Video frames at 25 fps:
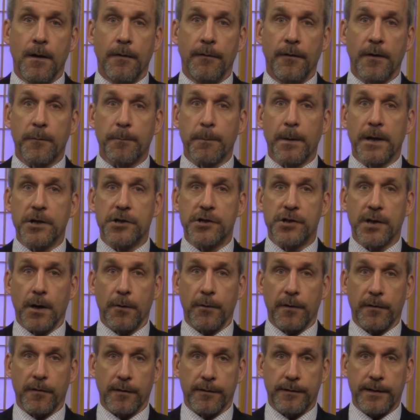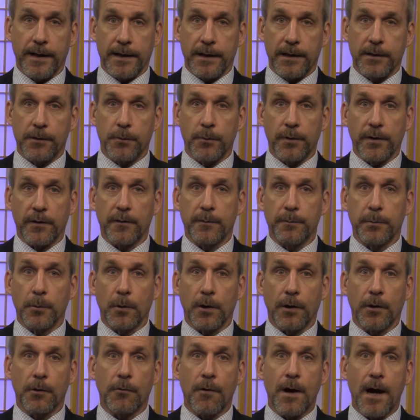This month's show is intended to
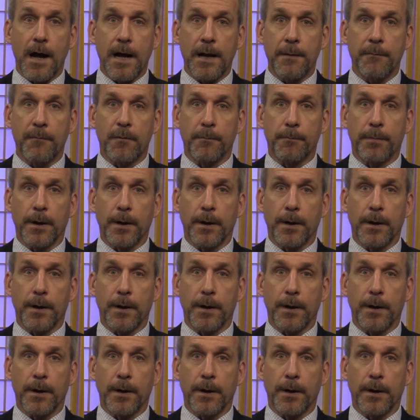explore crimes